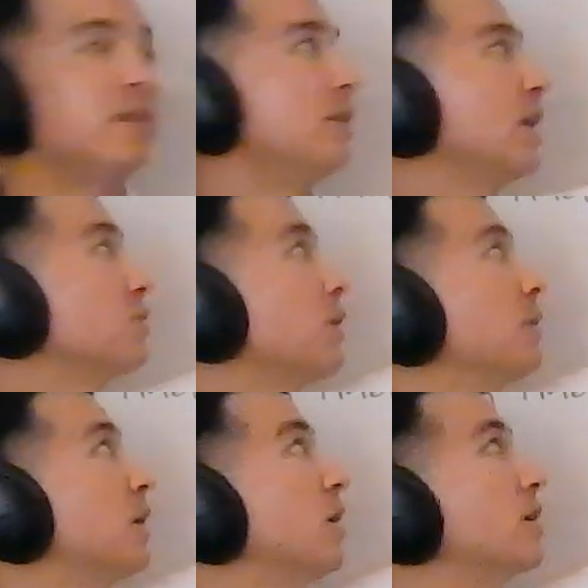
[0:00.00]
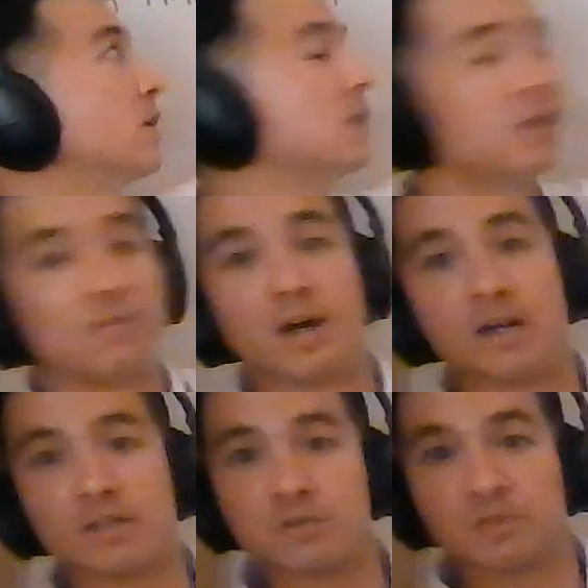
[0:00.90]
That's why we call it a clarifier
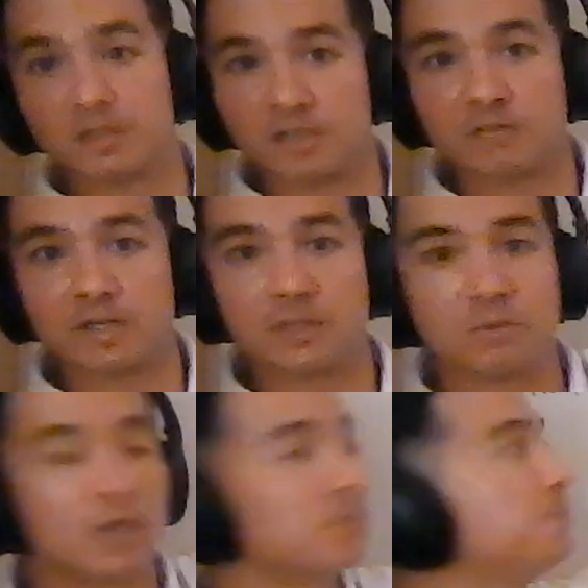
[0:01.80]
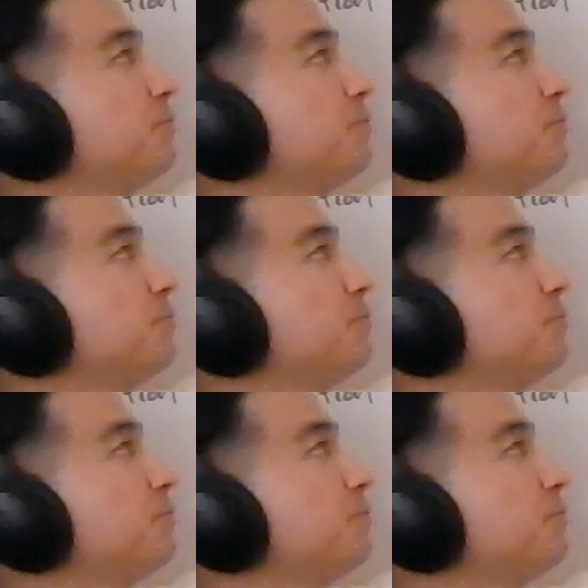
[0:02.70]
because we're clarifying the water.